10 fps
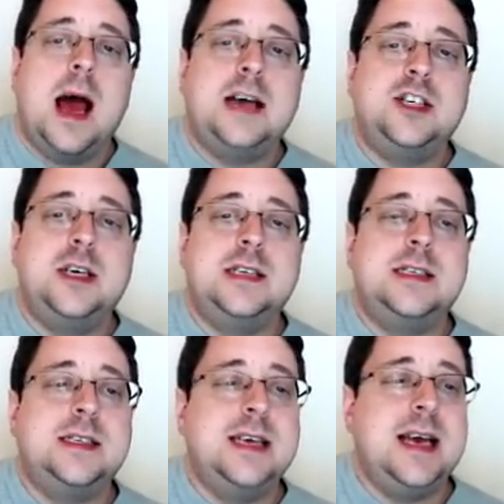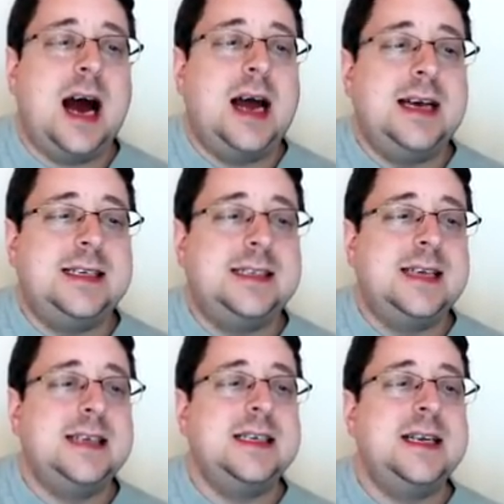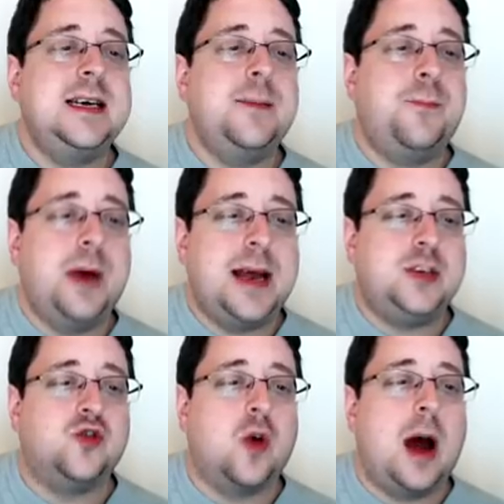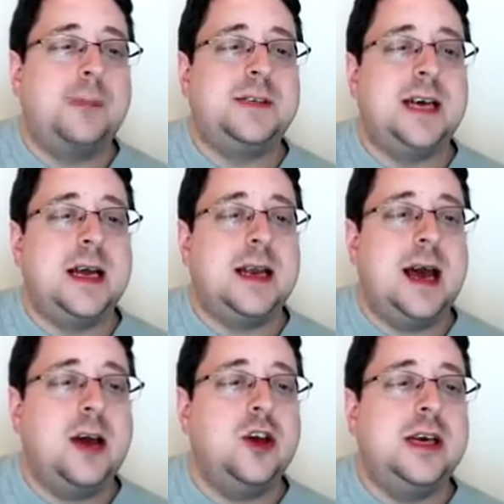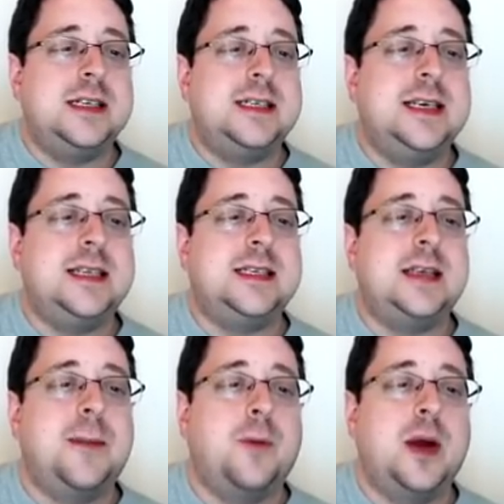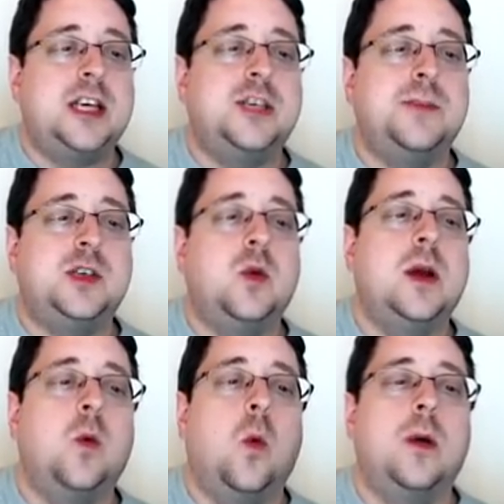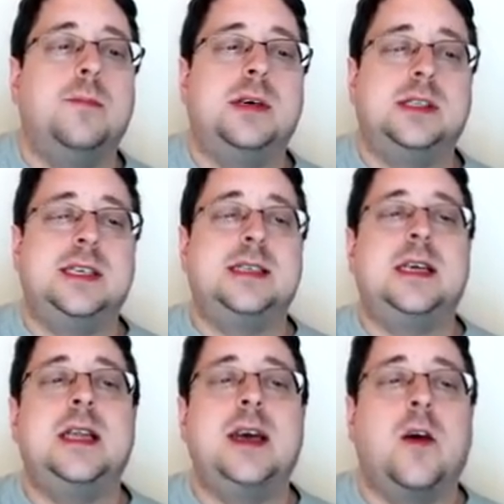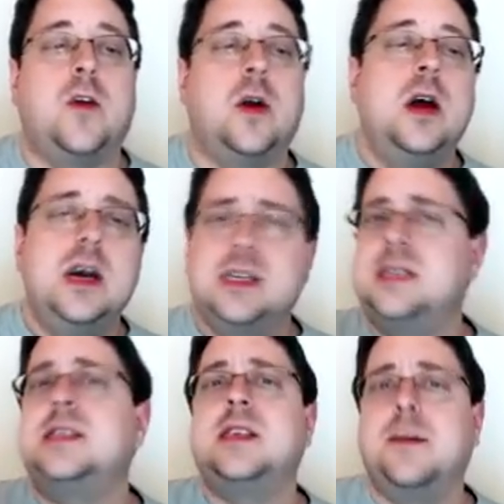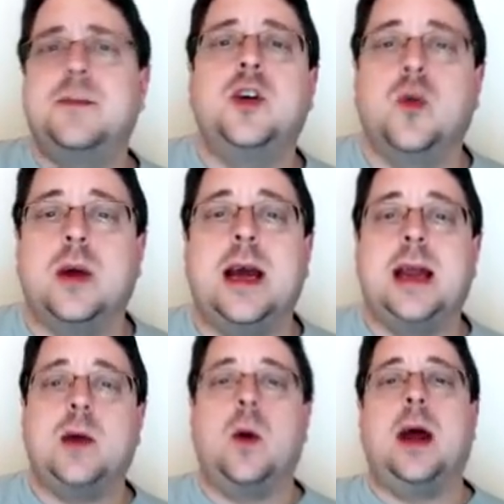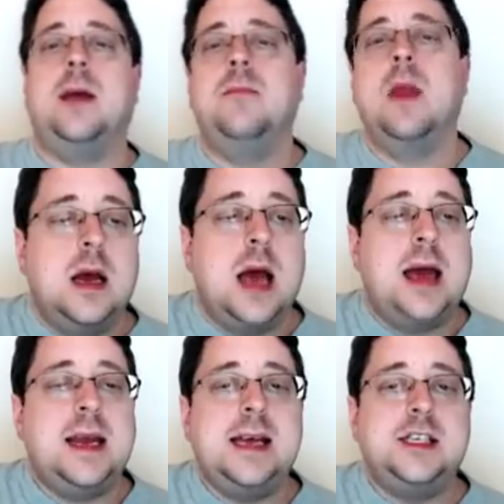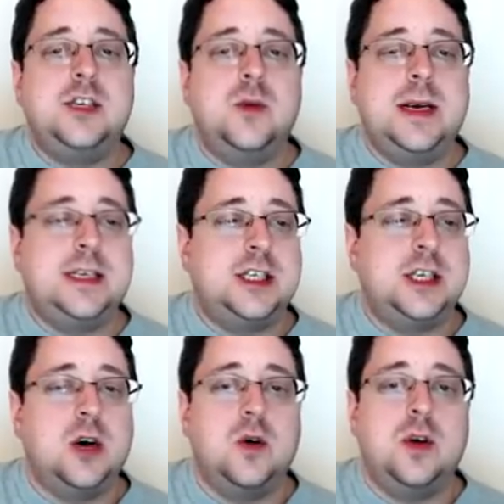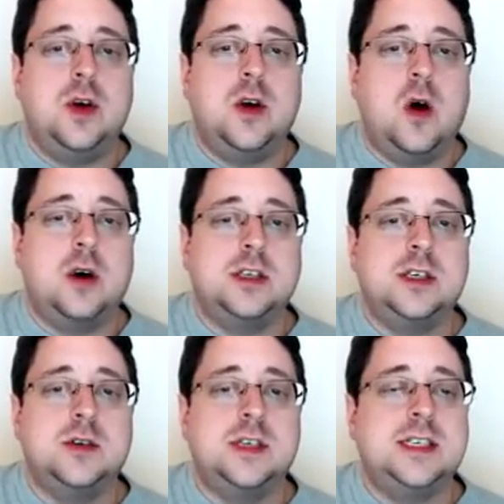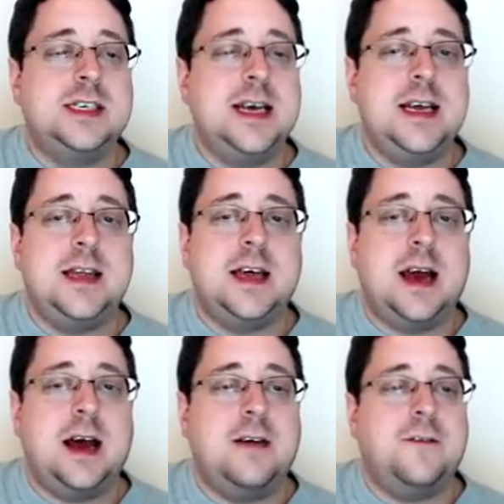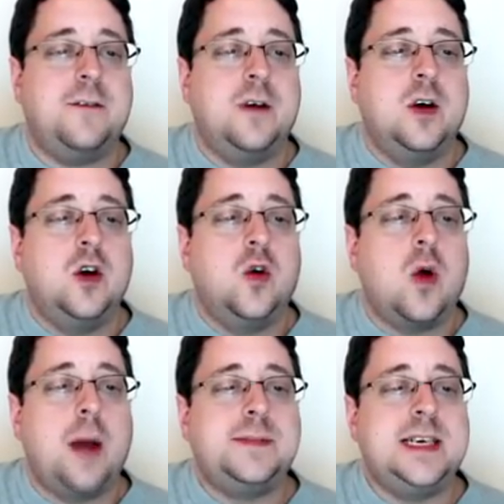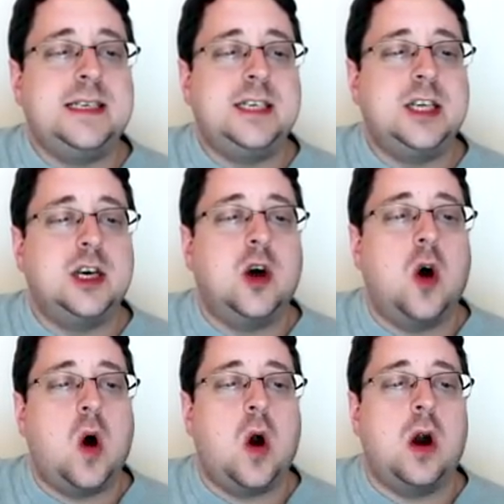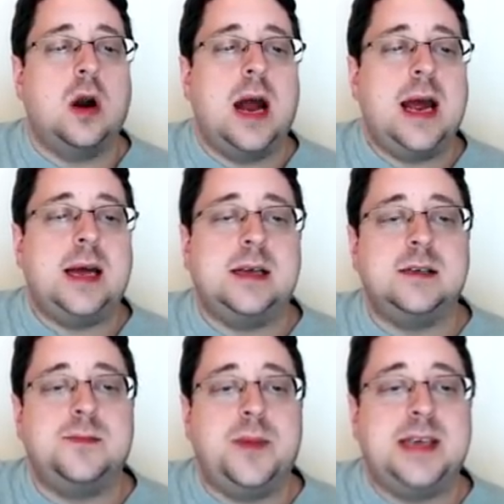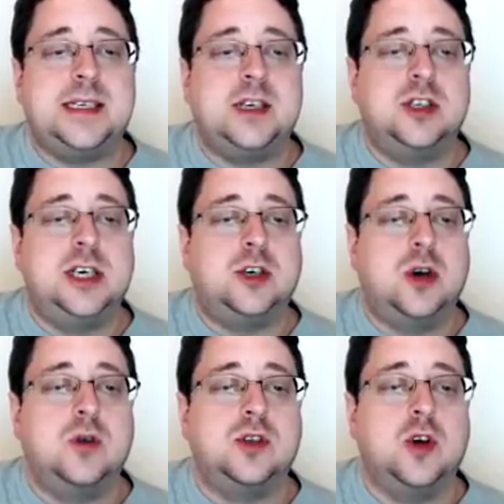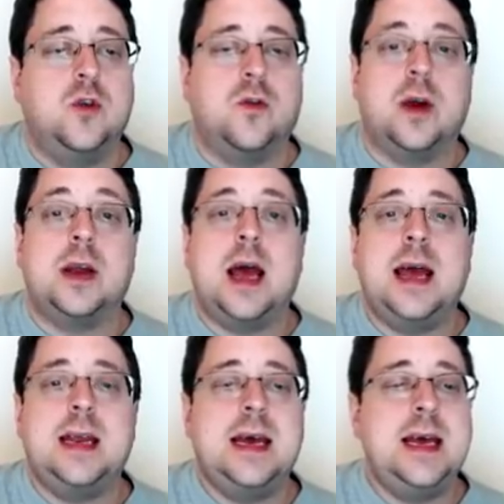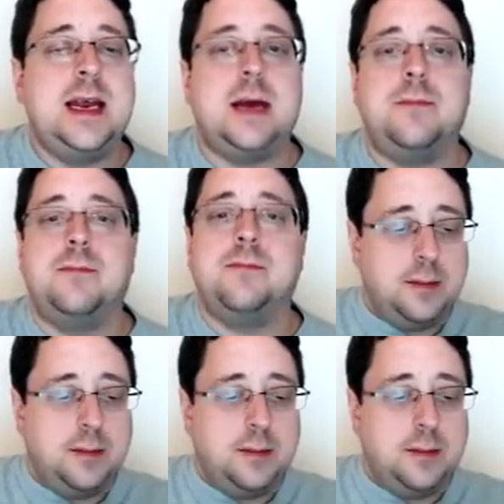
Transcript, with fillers: As you can see, I extended it, but I dropped it, and now you can see the separation between one building to the other. To some degree anyway. And in doing so, you can also see that I've cropped into the car and basically cloned over it and hid it.